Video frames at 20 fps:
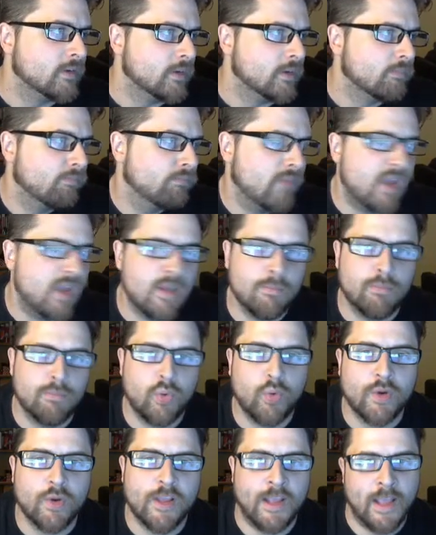
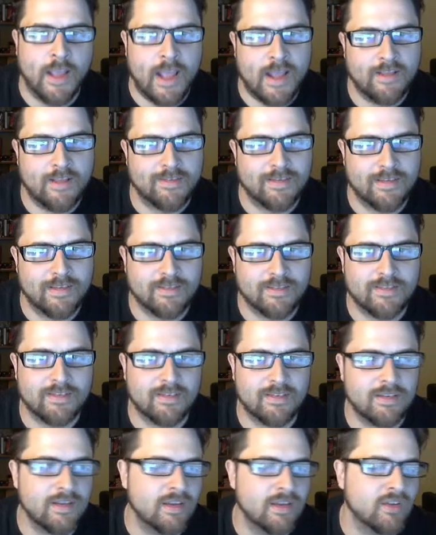importing assets
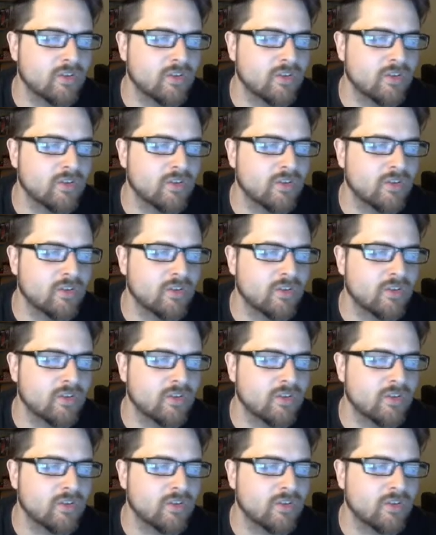into